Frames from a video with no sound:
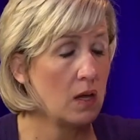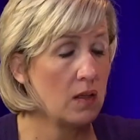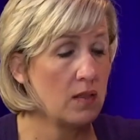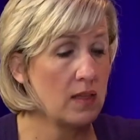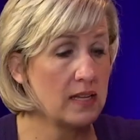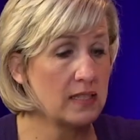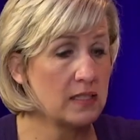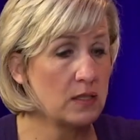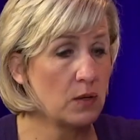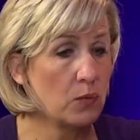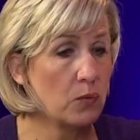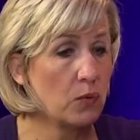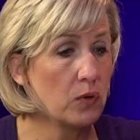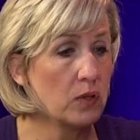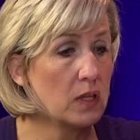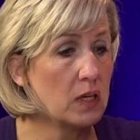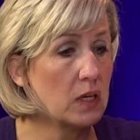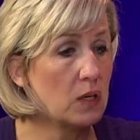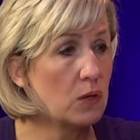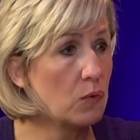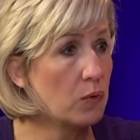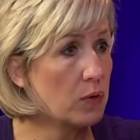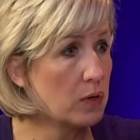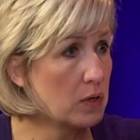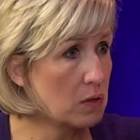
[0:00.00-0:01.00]
That's a really
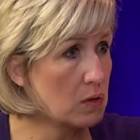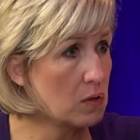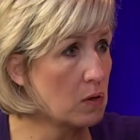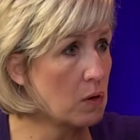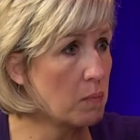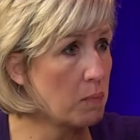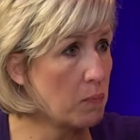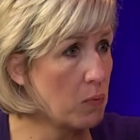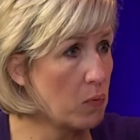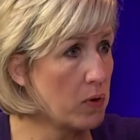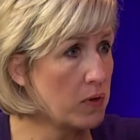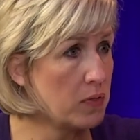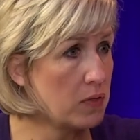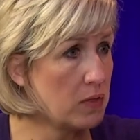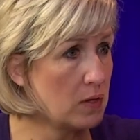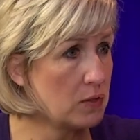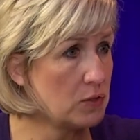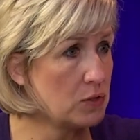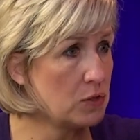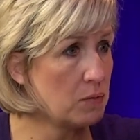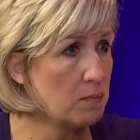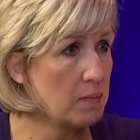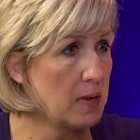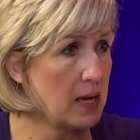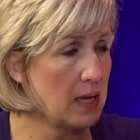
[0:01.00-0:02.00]
critical point
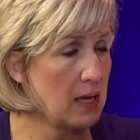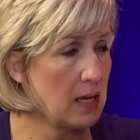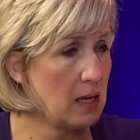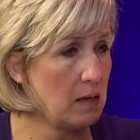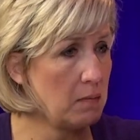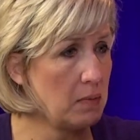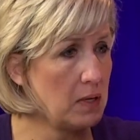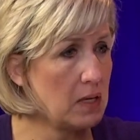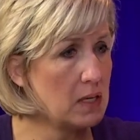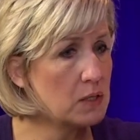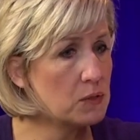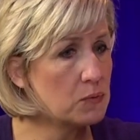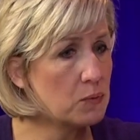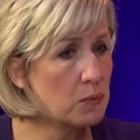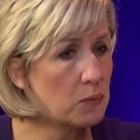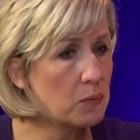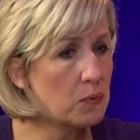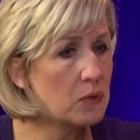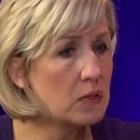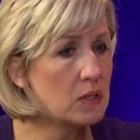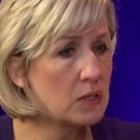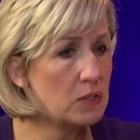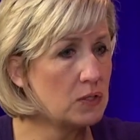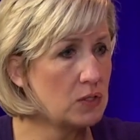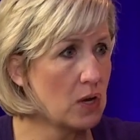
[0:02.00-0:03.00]
that you're making, because we're
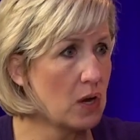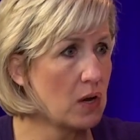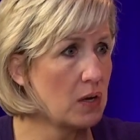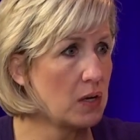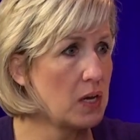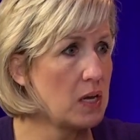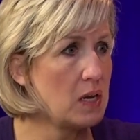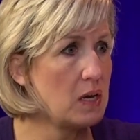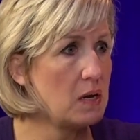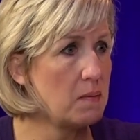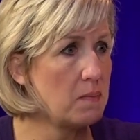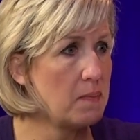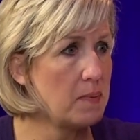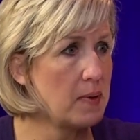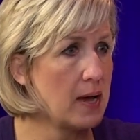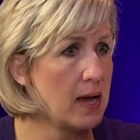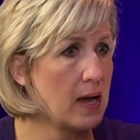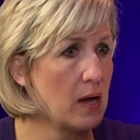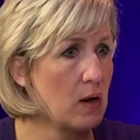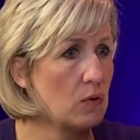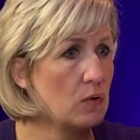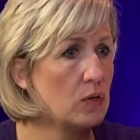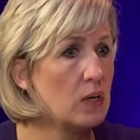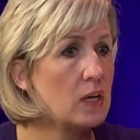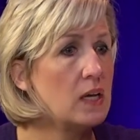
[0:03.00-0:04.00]
really talking
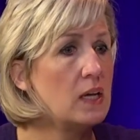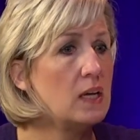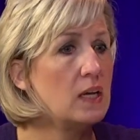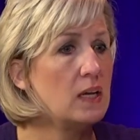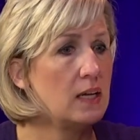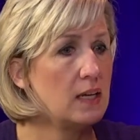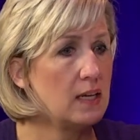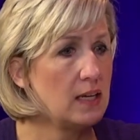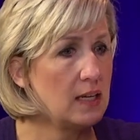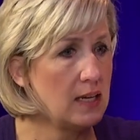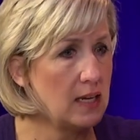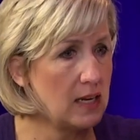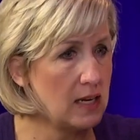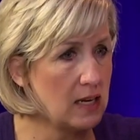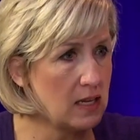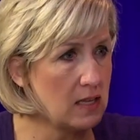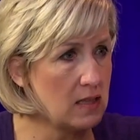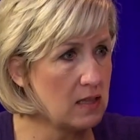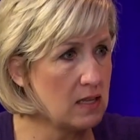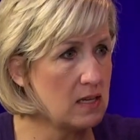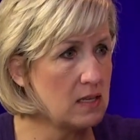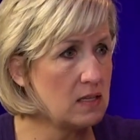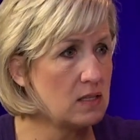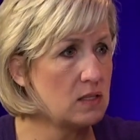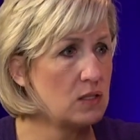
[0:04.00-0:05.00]
about
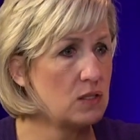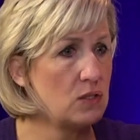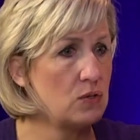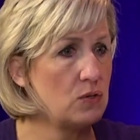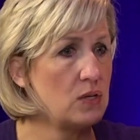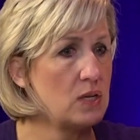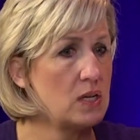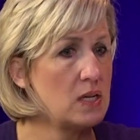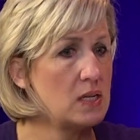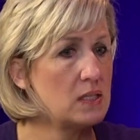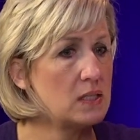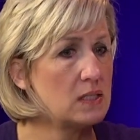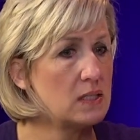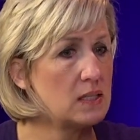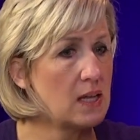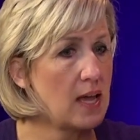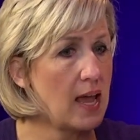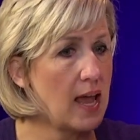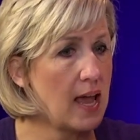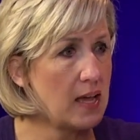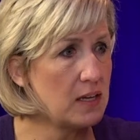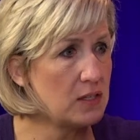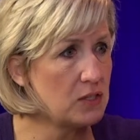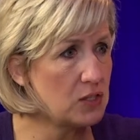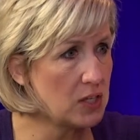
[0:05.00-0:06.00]
getting these students
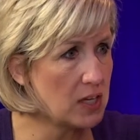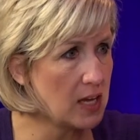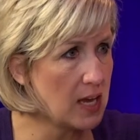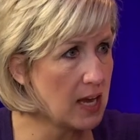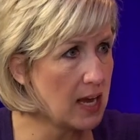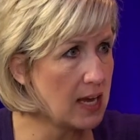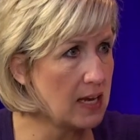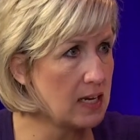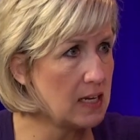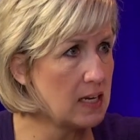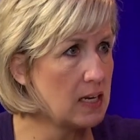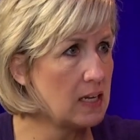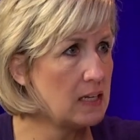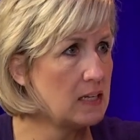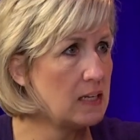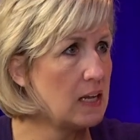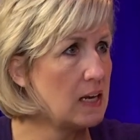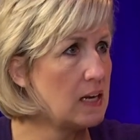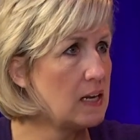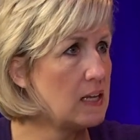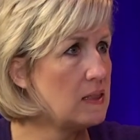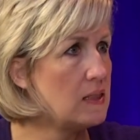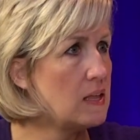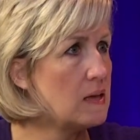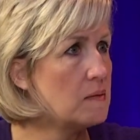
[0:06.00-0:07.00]
educated,
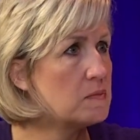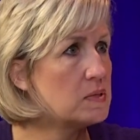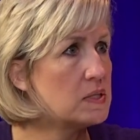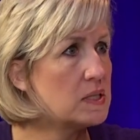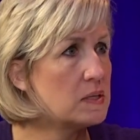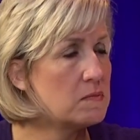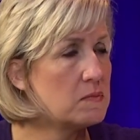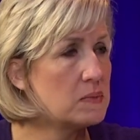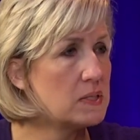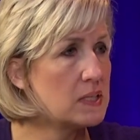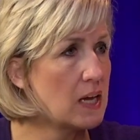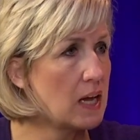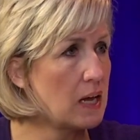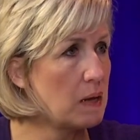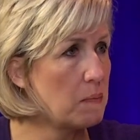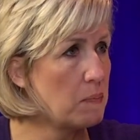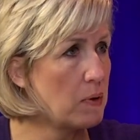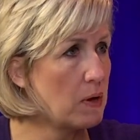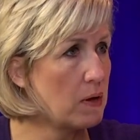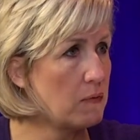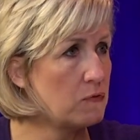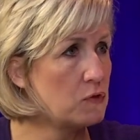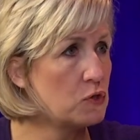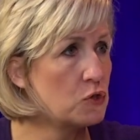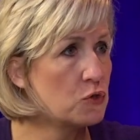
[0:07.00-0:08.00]
getting them some type
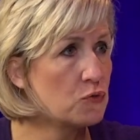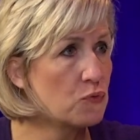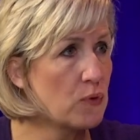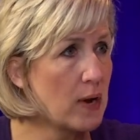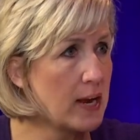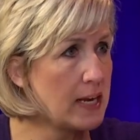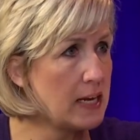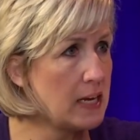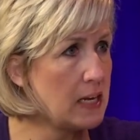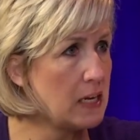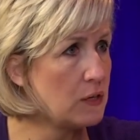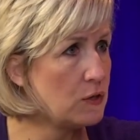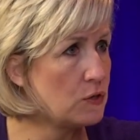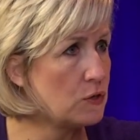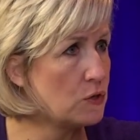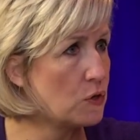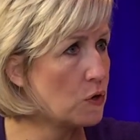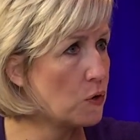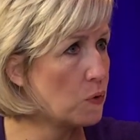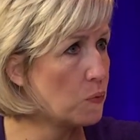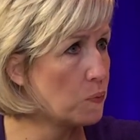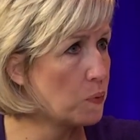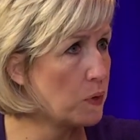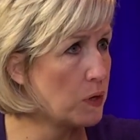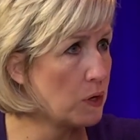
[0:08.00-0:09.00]
of training,
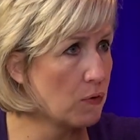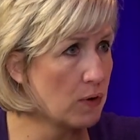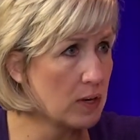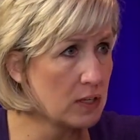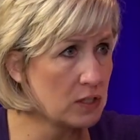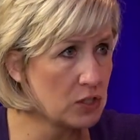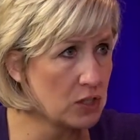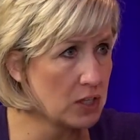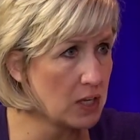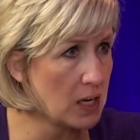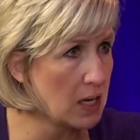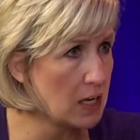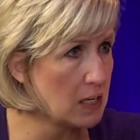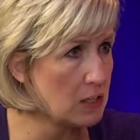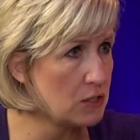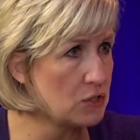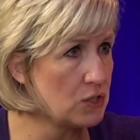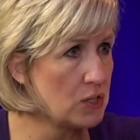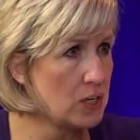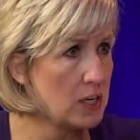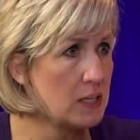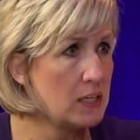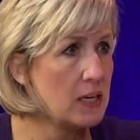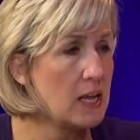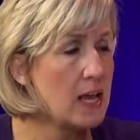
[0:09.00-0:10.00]
career
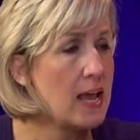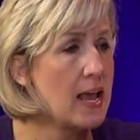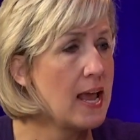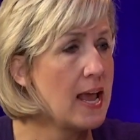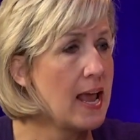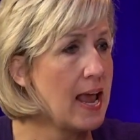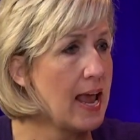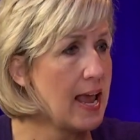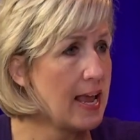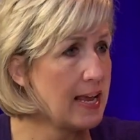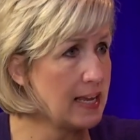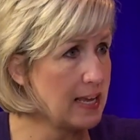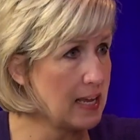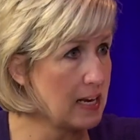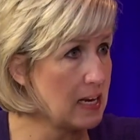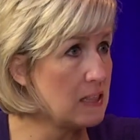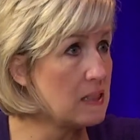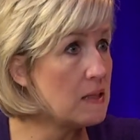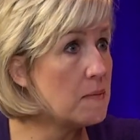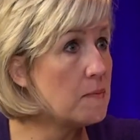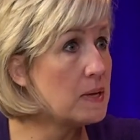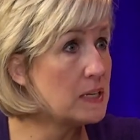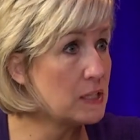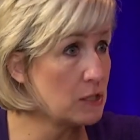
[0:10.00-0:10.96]
education, and getting them